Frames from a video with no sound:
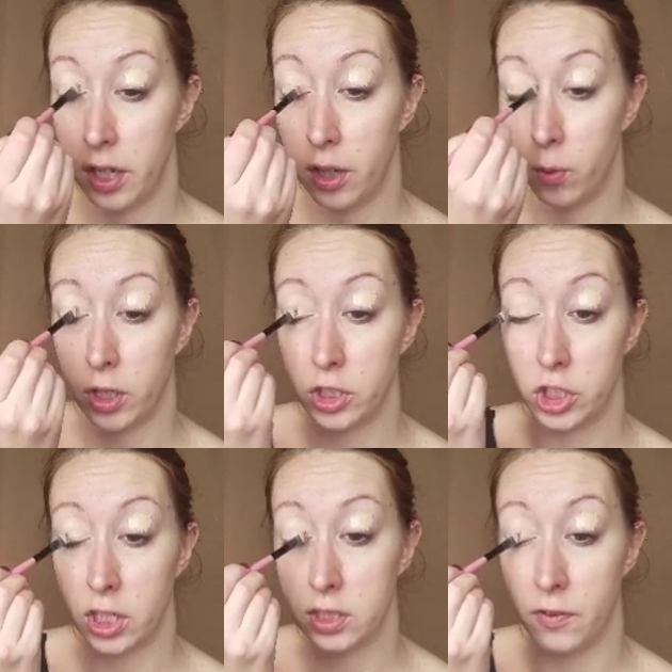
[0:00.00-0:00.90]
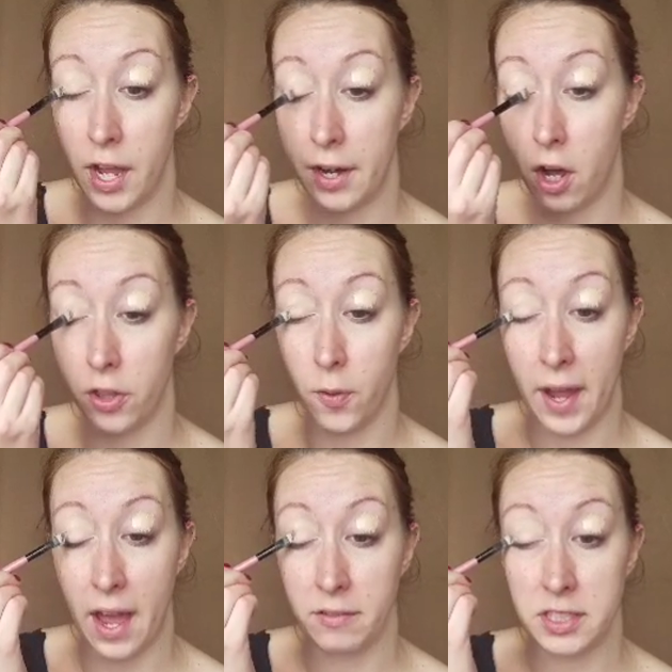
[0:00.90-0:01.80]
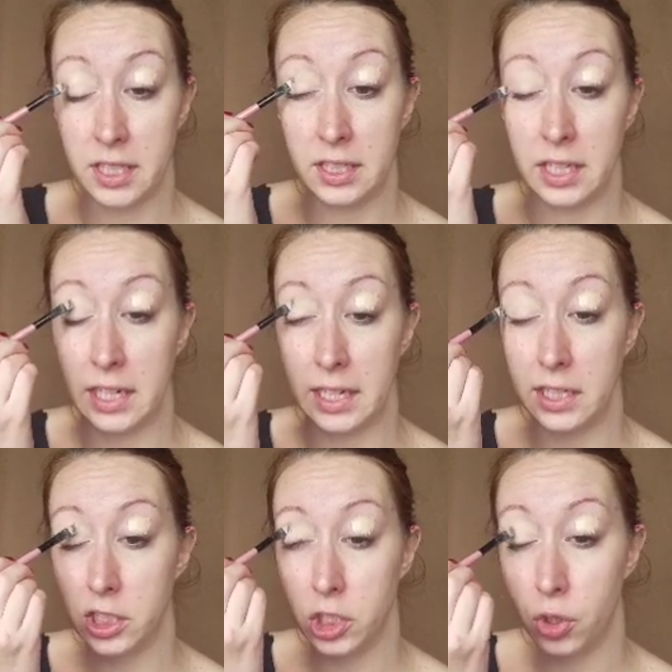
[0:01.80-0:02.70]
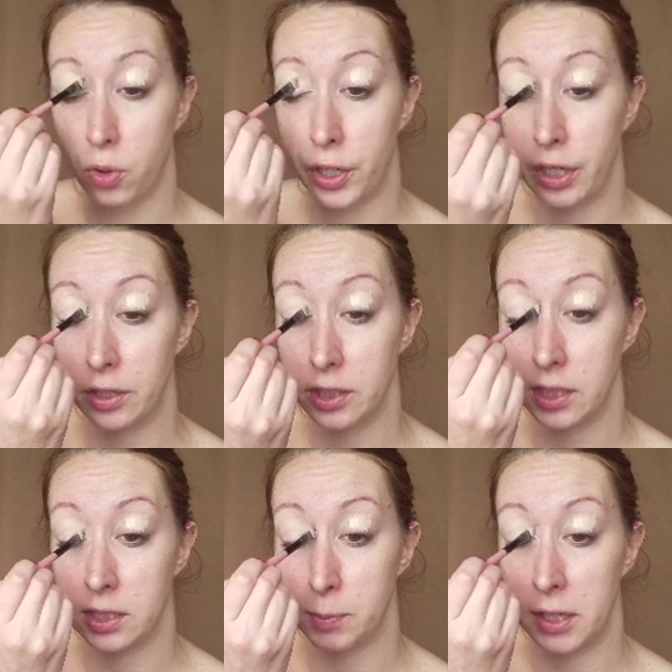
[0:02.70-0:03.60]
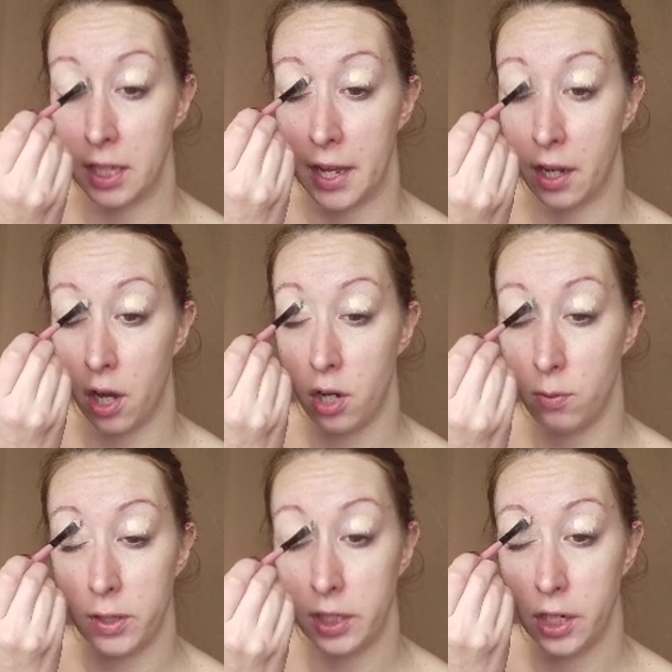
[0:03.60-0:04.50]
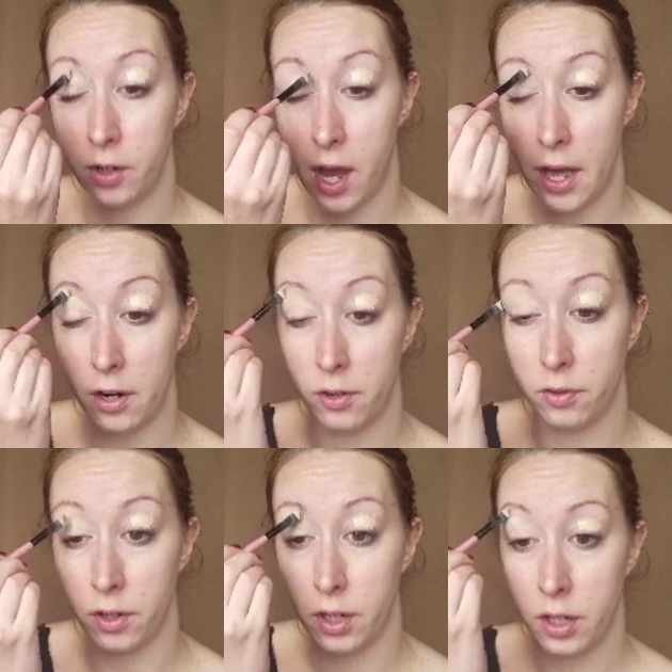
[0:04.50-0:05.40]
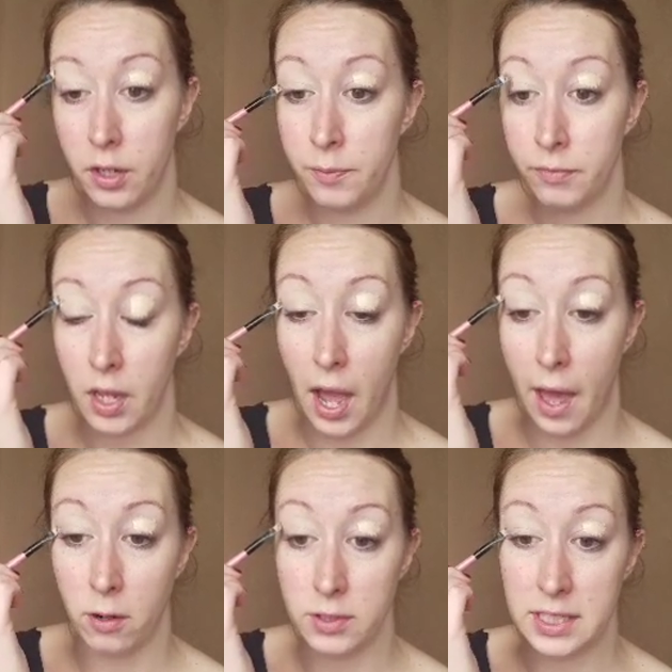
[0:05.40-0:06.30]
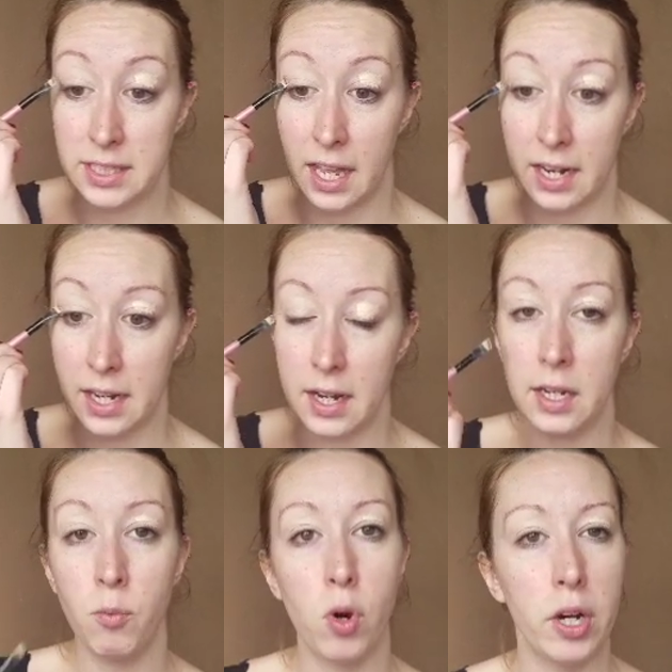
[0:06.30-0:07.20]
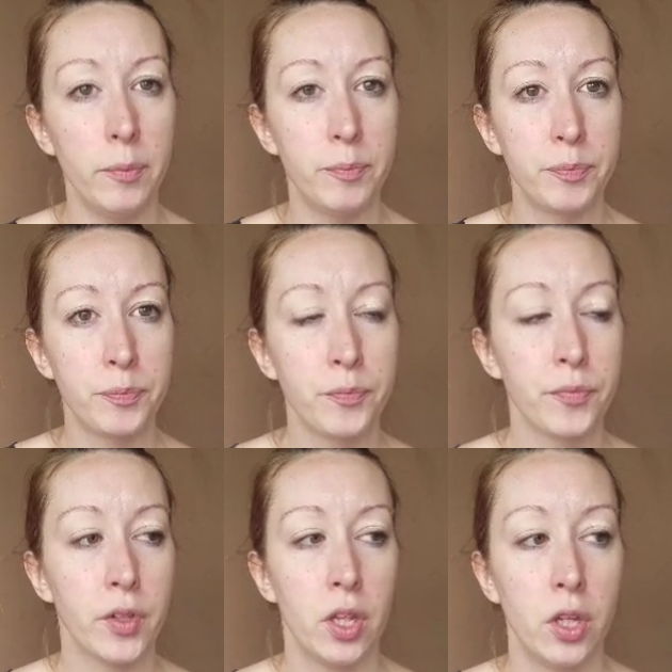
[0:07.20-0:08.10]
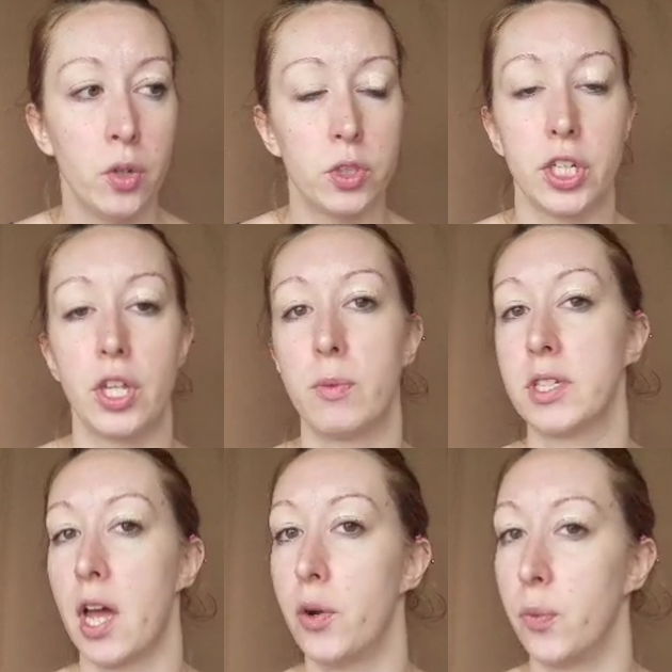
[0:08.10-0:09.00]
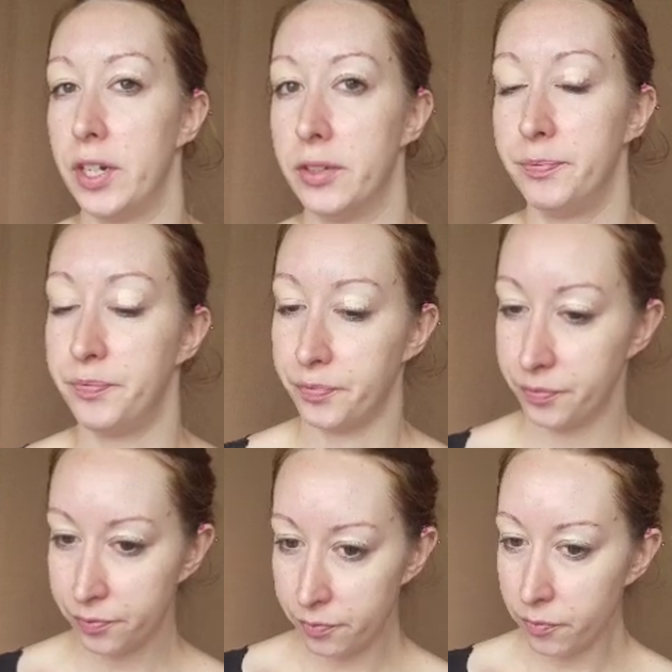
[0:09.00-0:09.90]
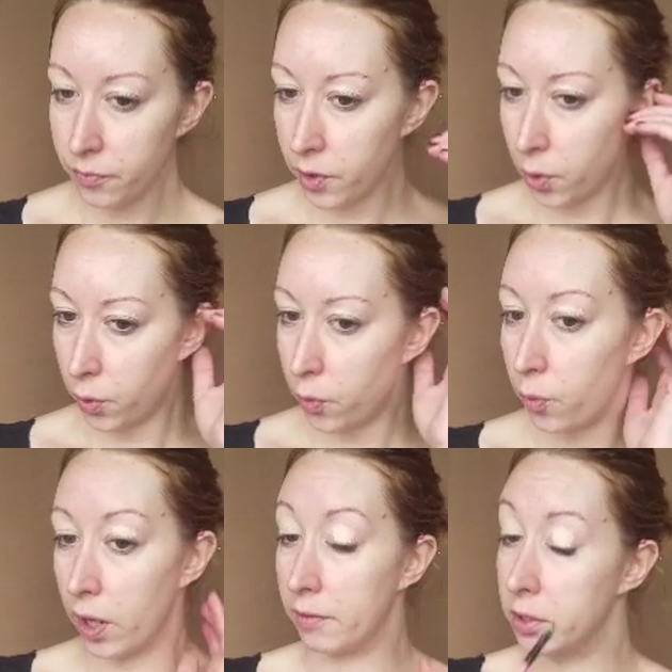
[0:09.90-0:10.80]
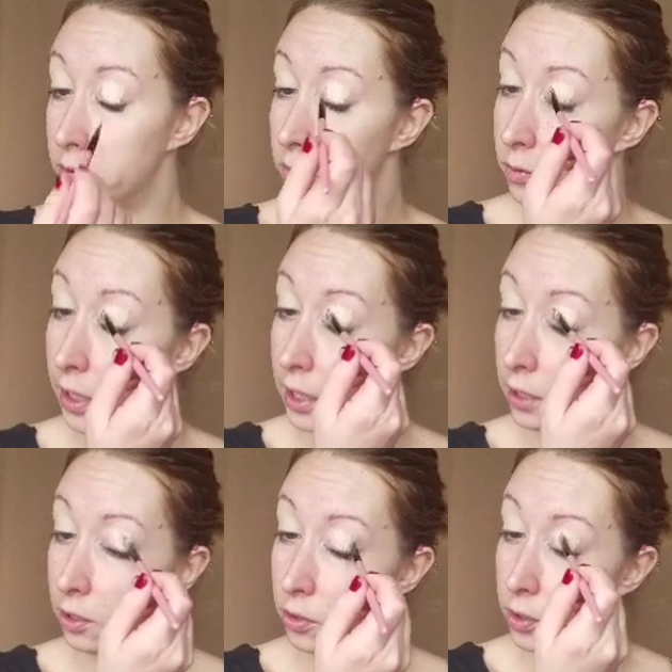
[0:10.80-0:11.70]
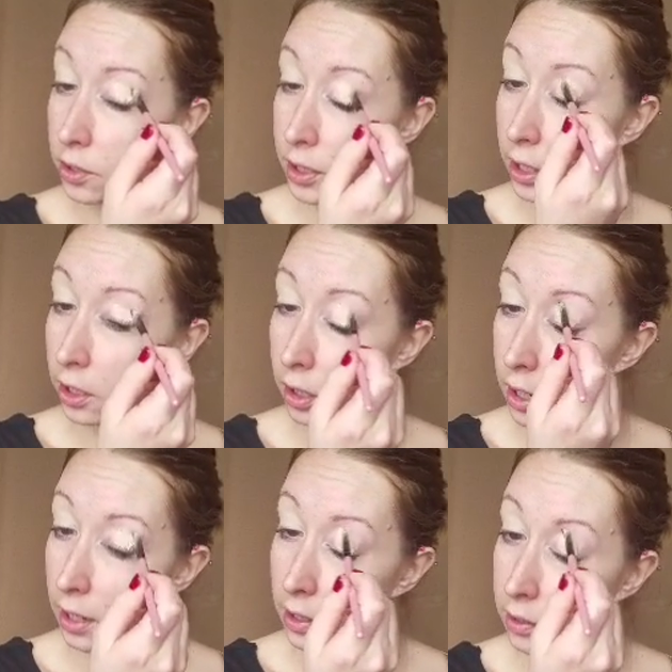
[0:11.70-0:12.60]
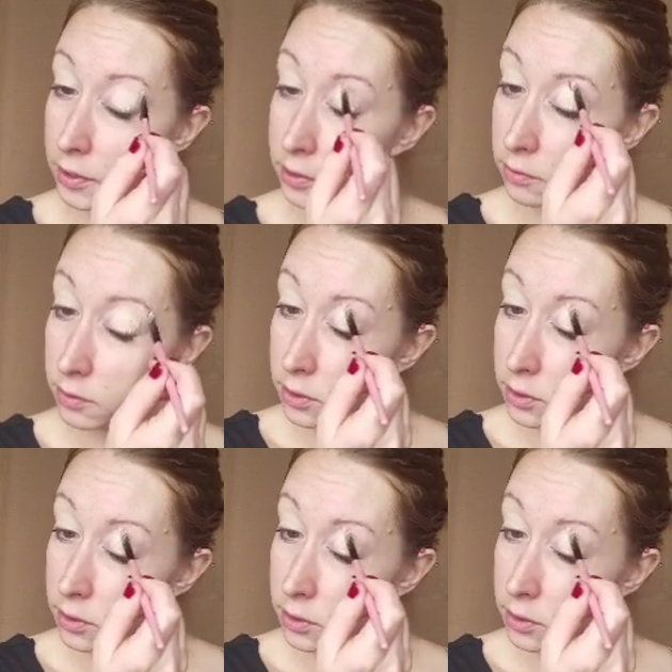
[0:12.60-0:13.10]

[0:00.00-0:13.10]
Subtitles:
It works just fine. Although I have seen that Nikki Tutorials has been like, oh well, you know, I don't set it anymore, which I thought was kind of weird. Whatever, Nikki, you do your thing, girl. I love you.